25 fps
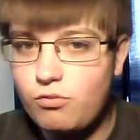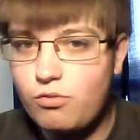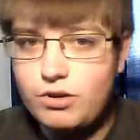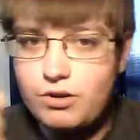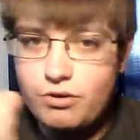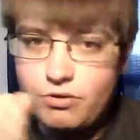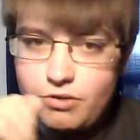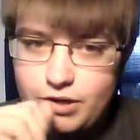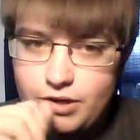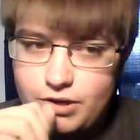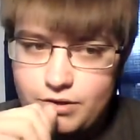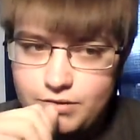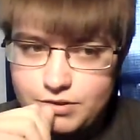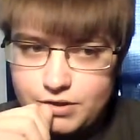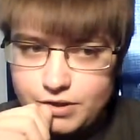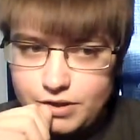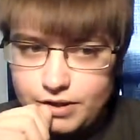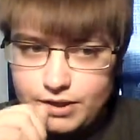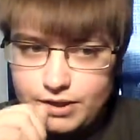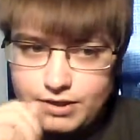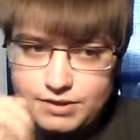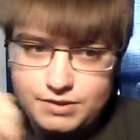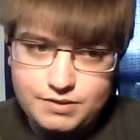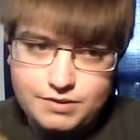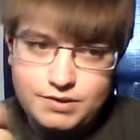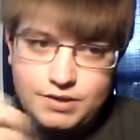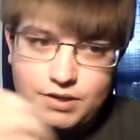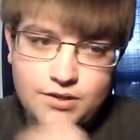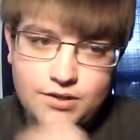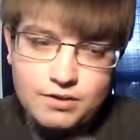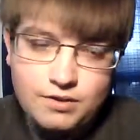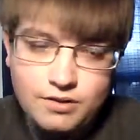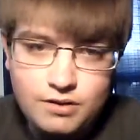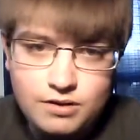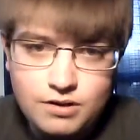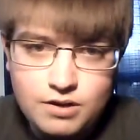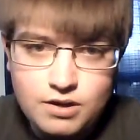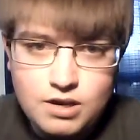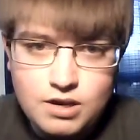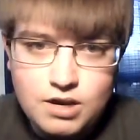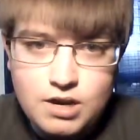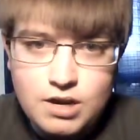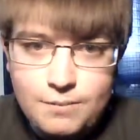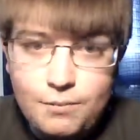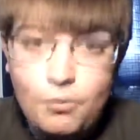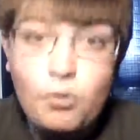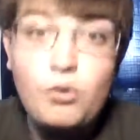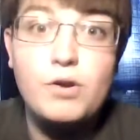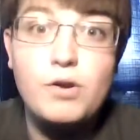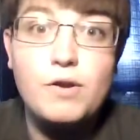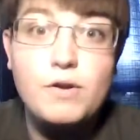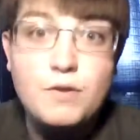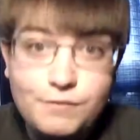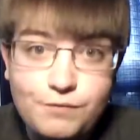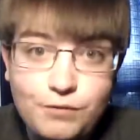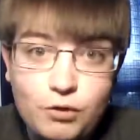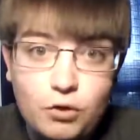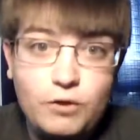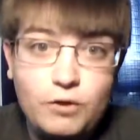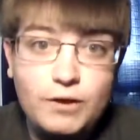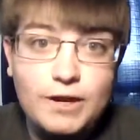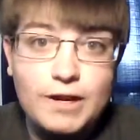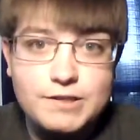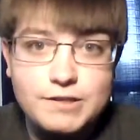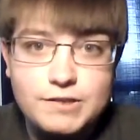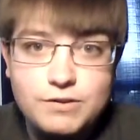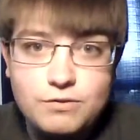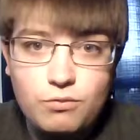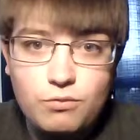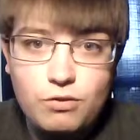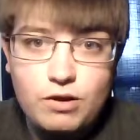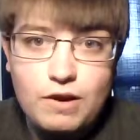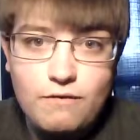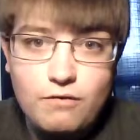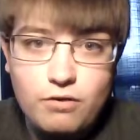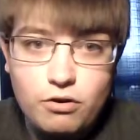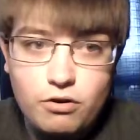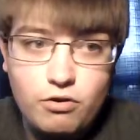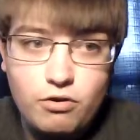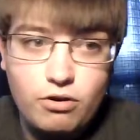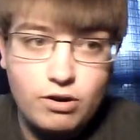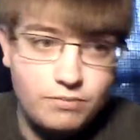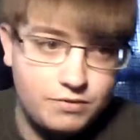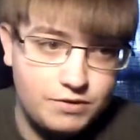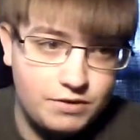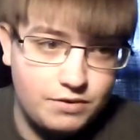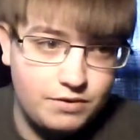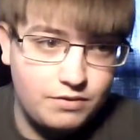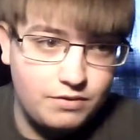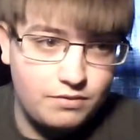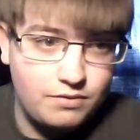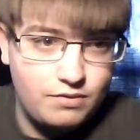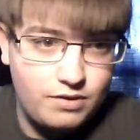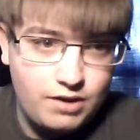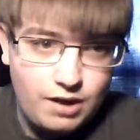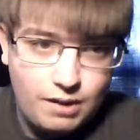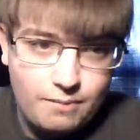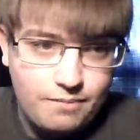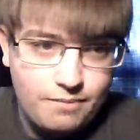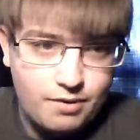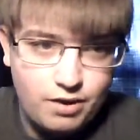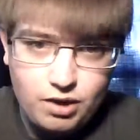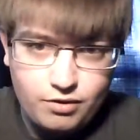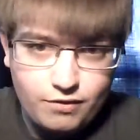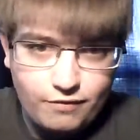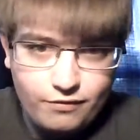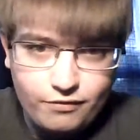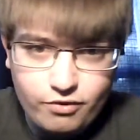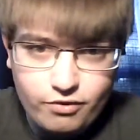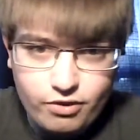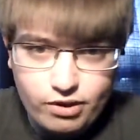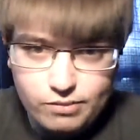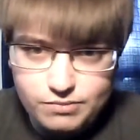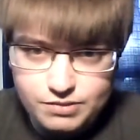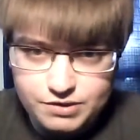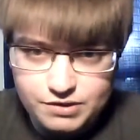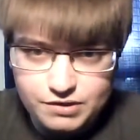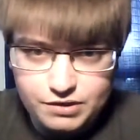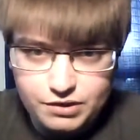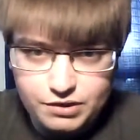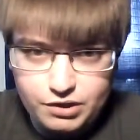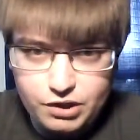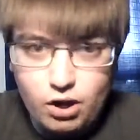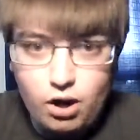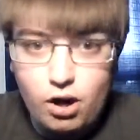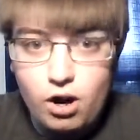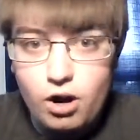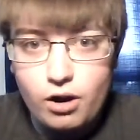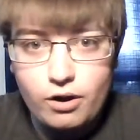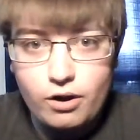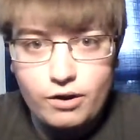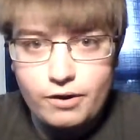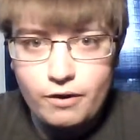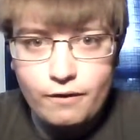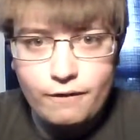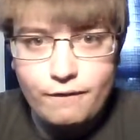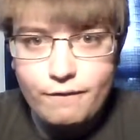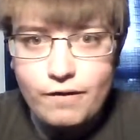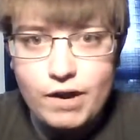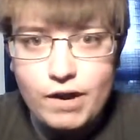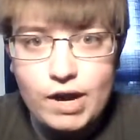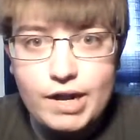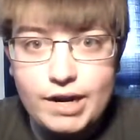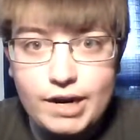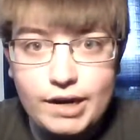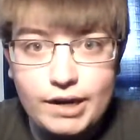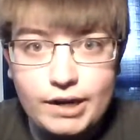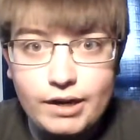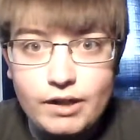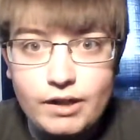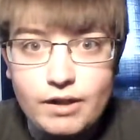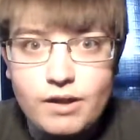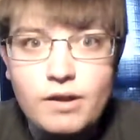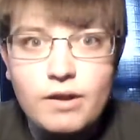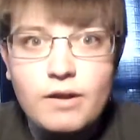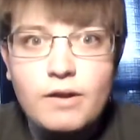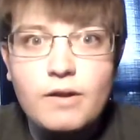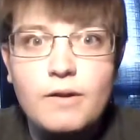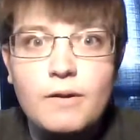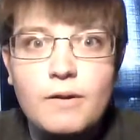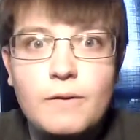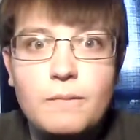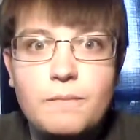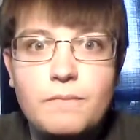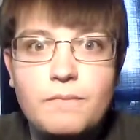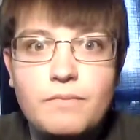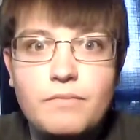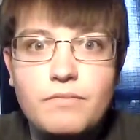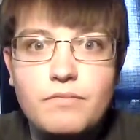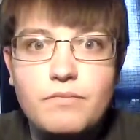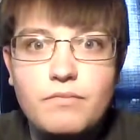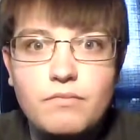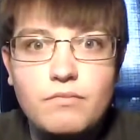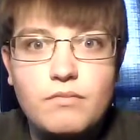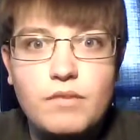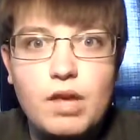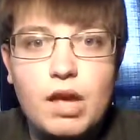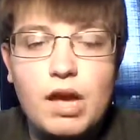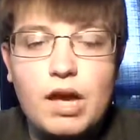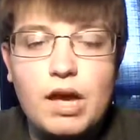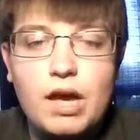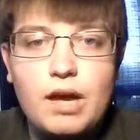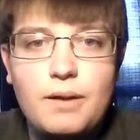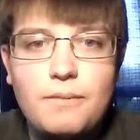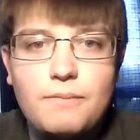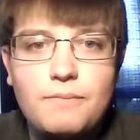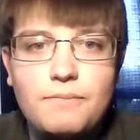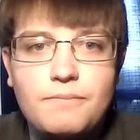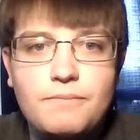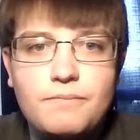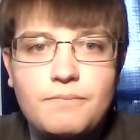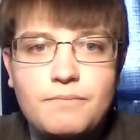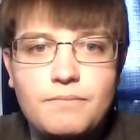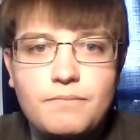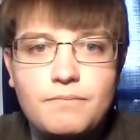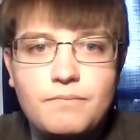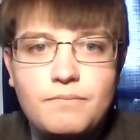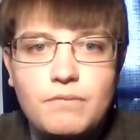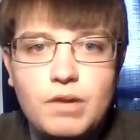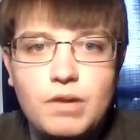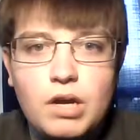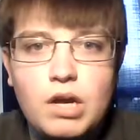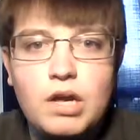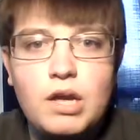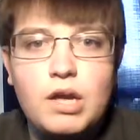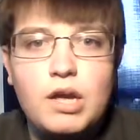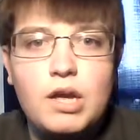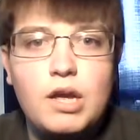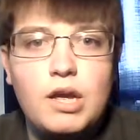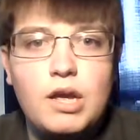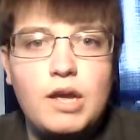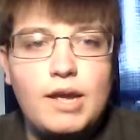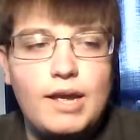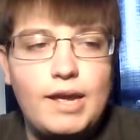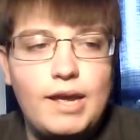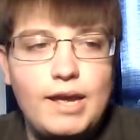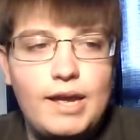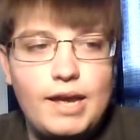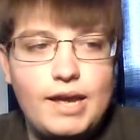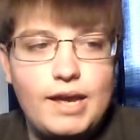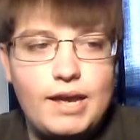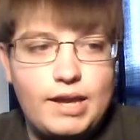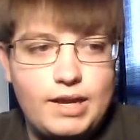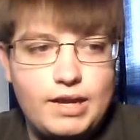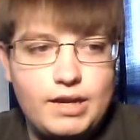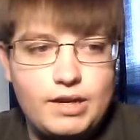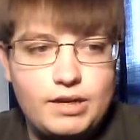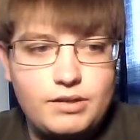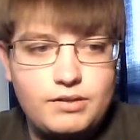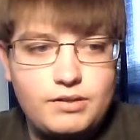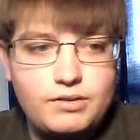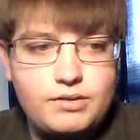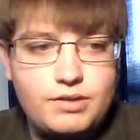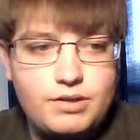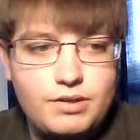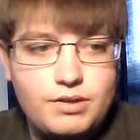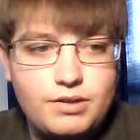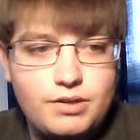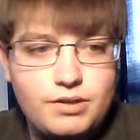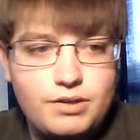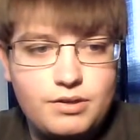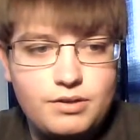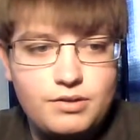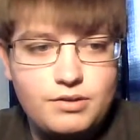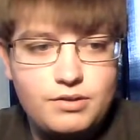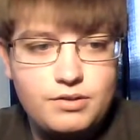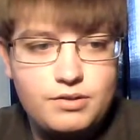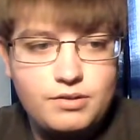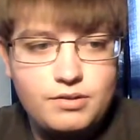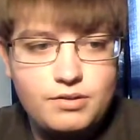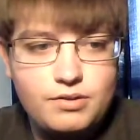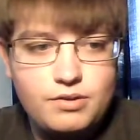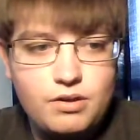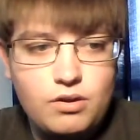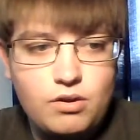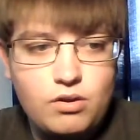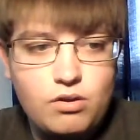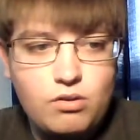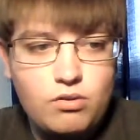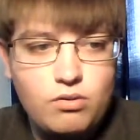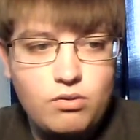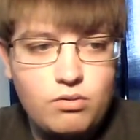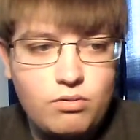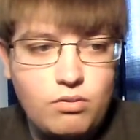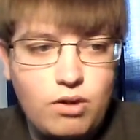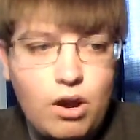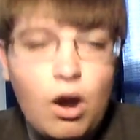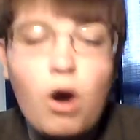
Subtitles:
one you're using is more useful against whatever amount of crimson guard you're fighting. Um, and so,